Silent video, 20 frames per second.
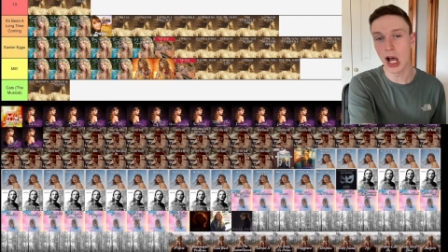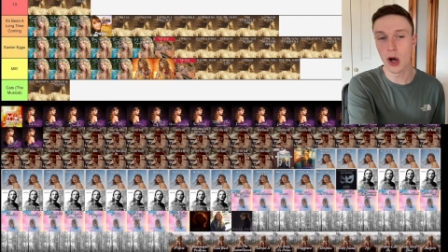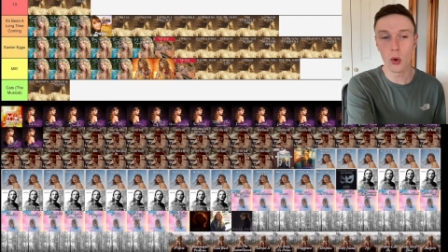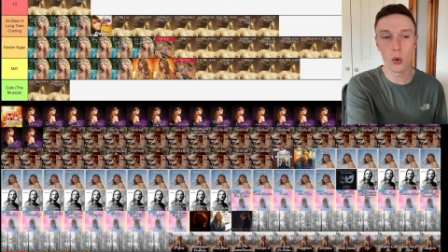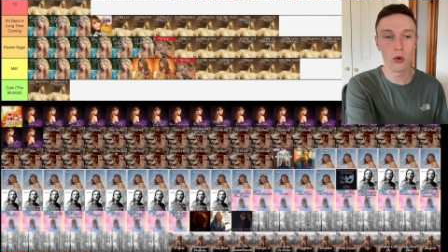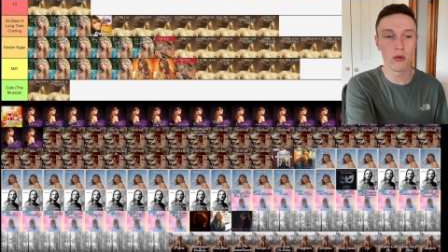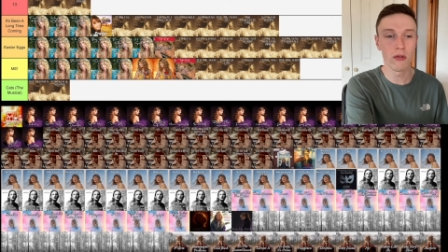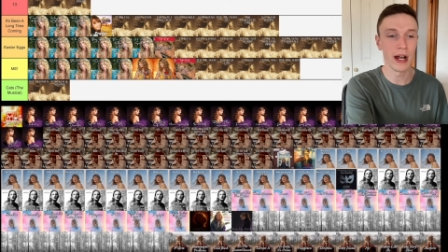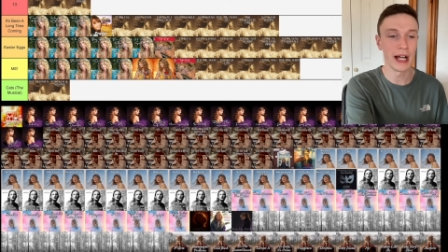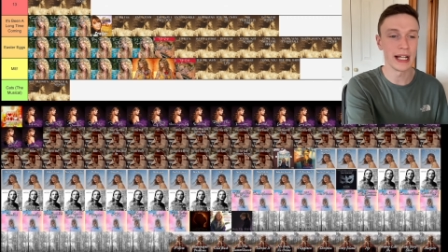
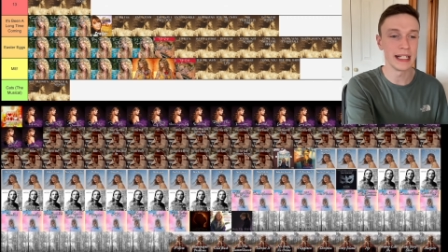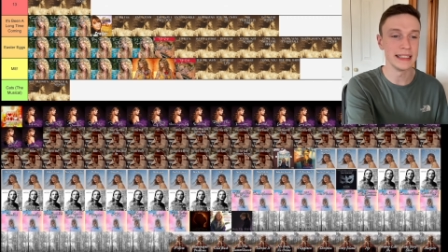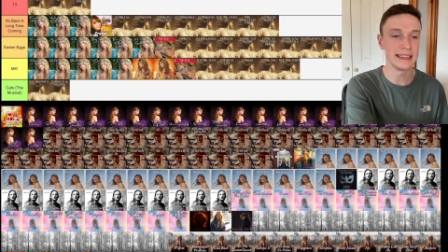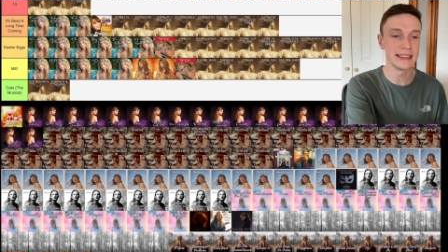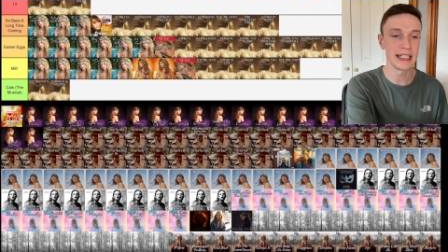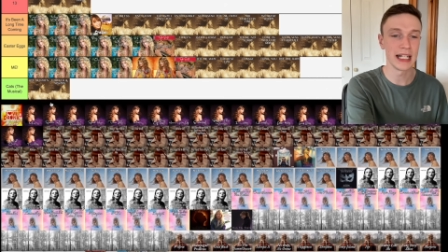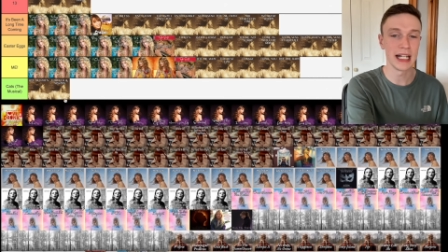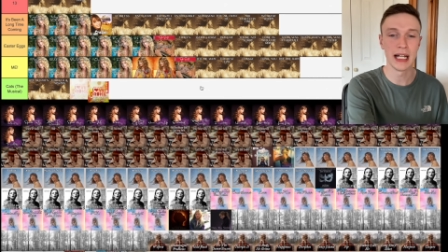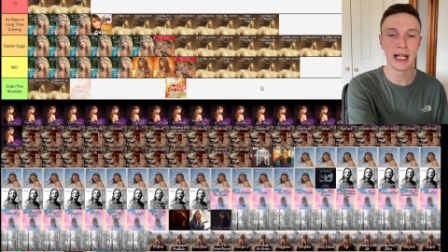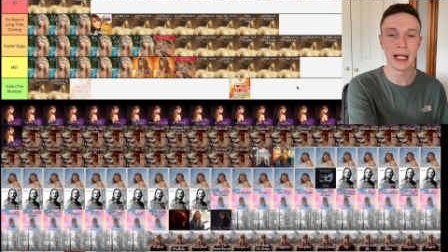all
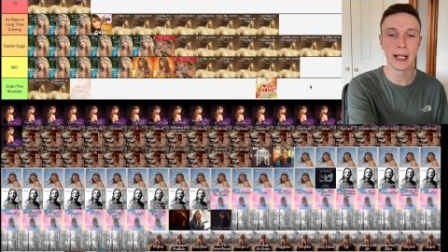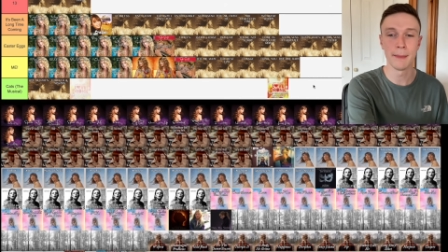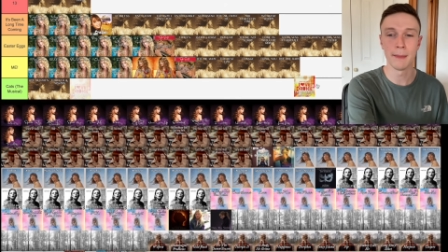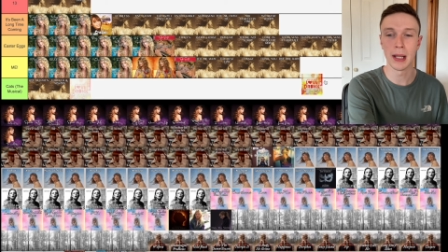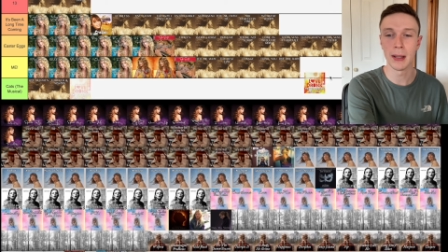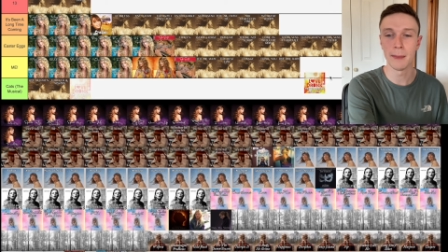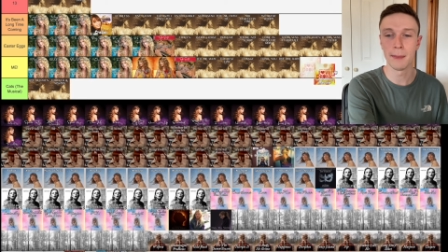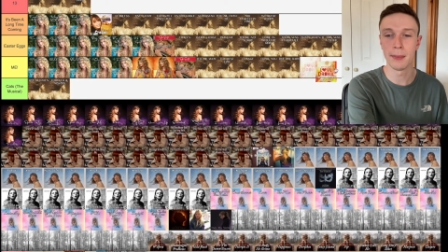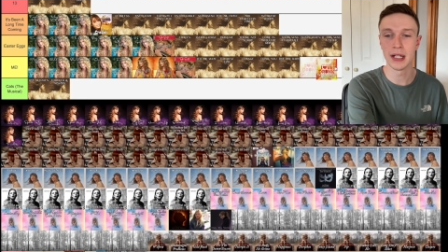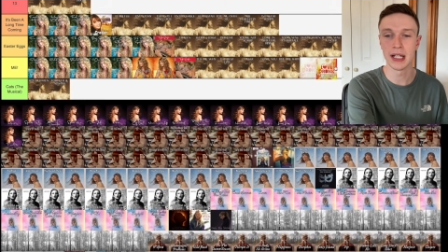right, um,
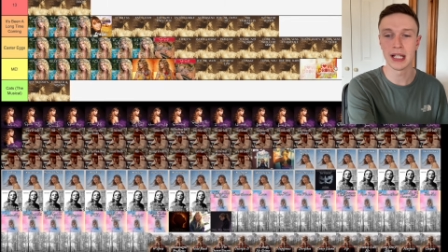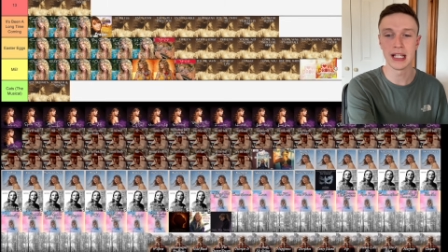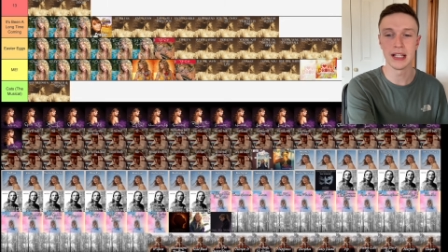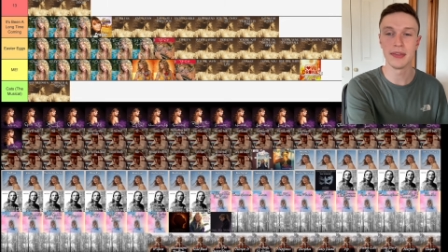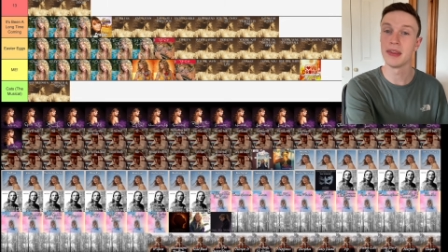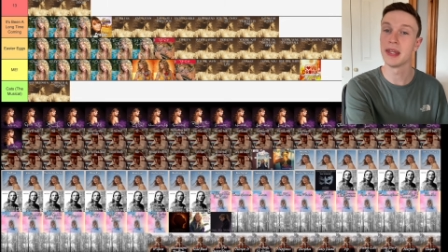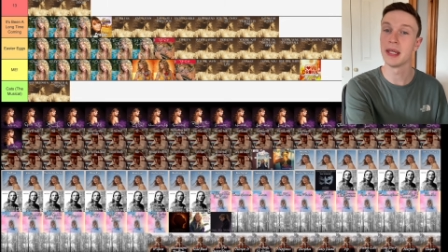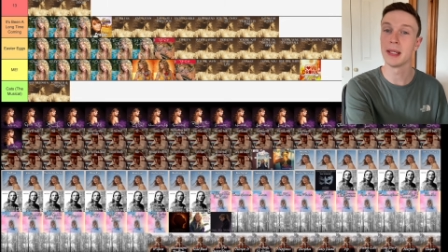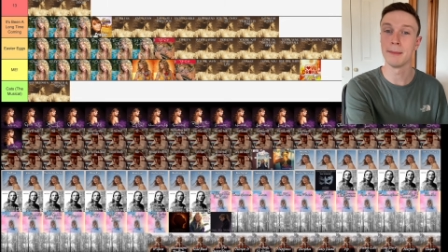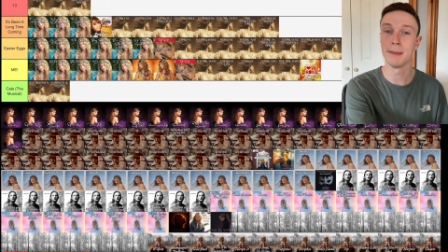I'll put it in
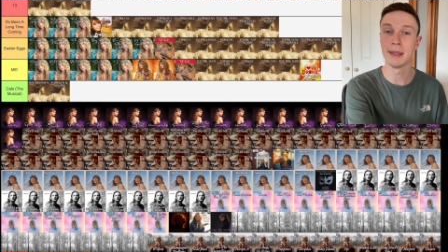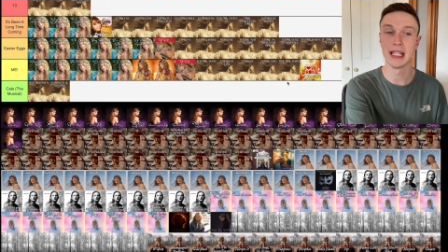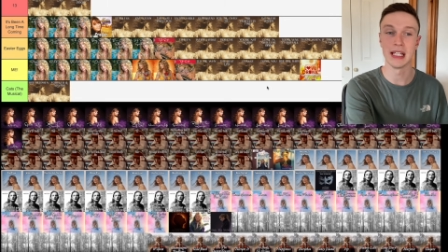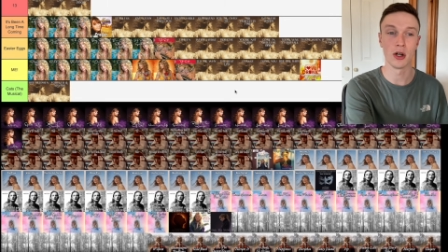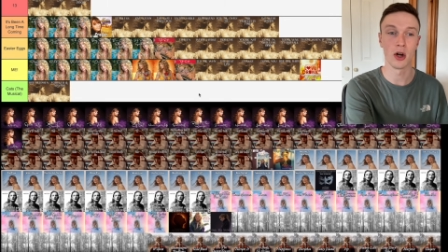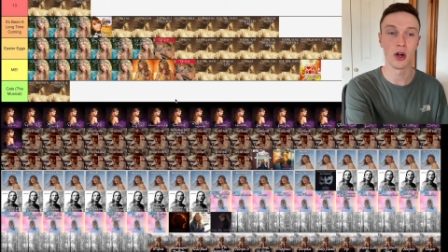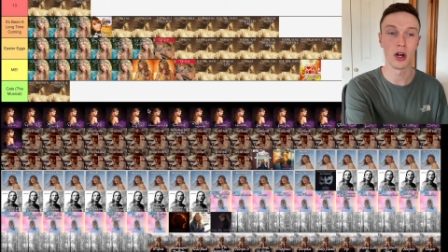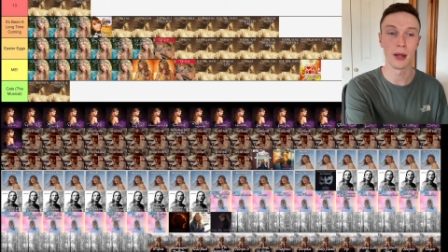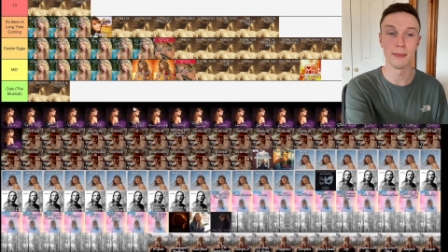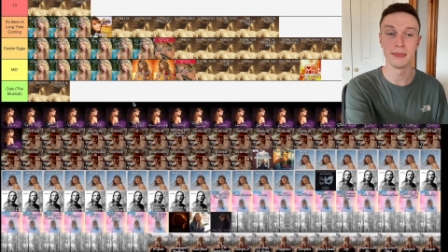the me
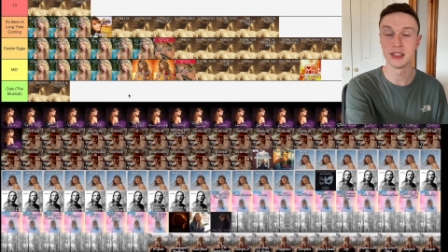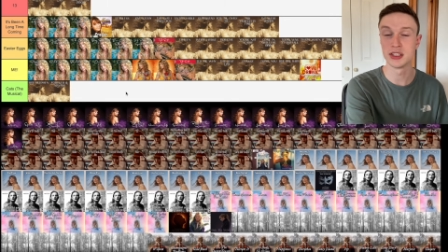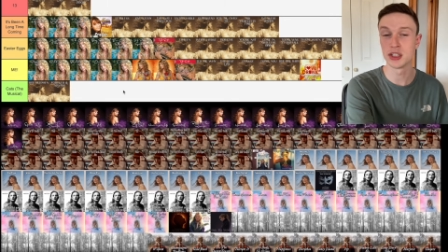column.